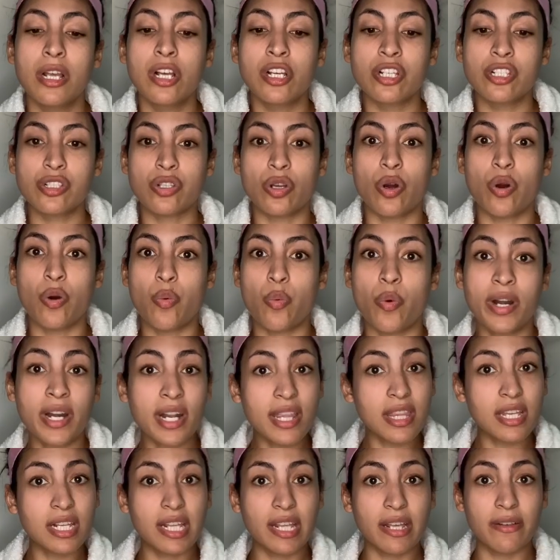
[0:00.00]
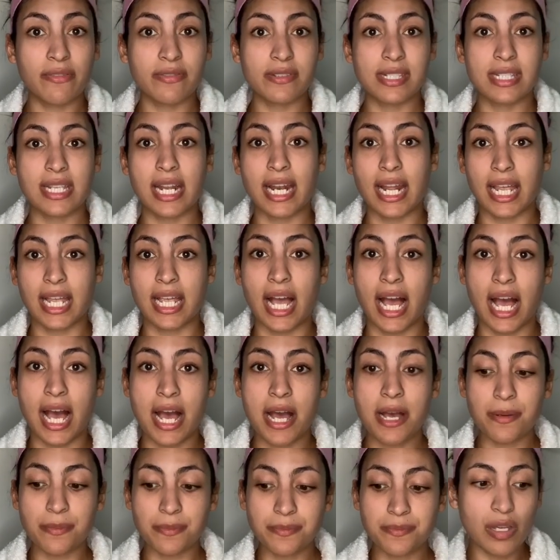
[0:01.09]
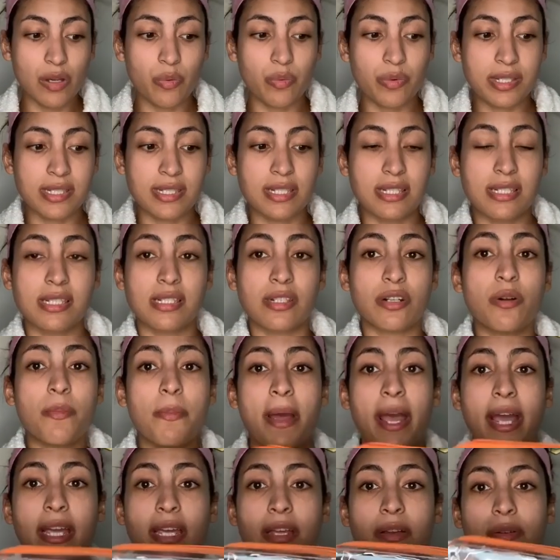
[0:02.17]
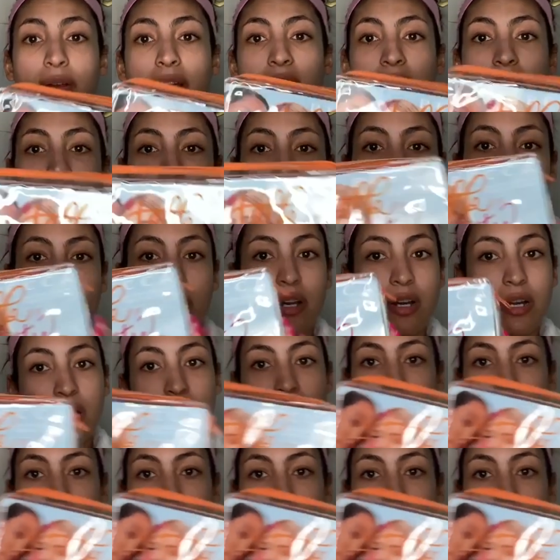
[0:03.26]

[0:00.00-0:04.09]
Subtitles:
So one of the gifts that I got was this little packet right here.